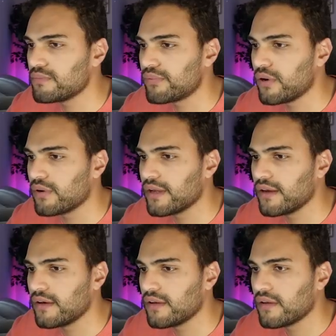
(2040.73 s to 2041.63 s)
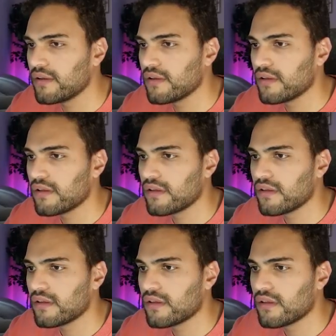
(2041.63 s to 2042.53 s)
is broken.
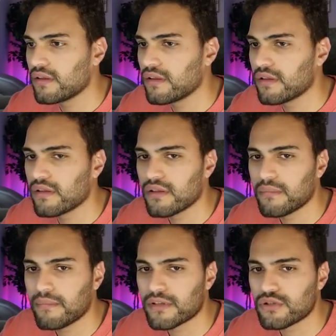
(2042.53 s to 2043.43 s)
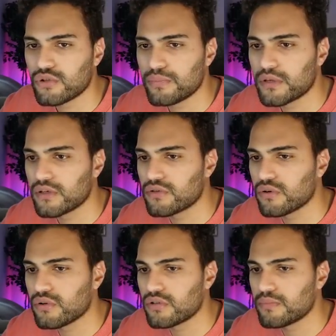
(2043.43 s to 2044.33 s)
My stupid
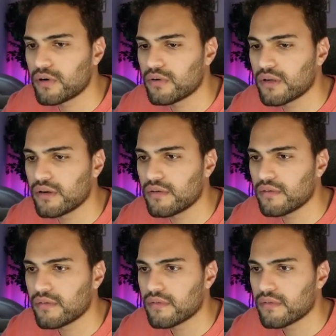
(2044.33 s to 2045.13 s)
controller is broken.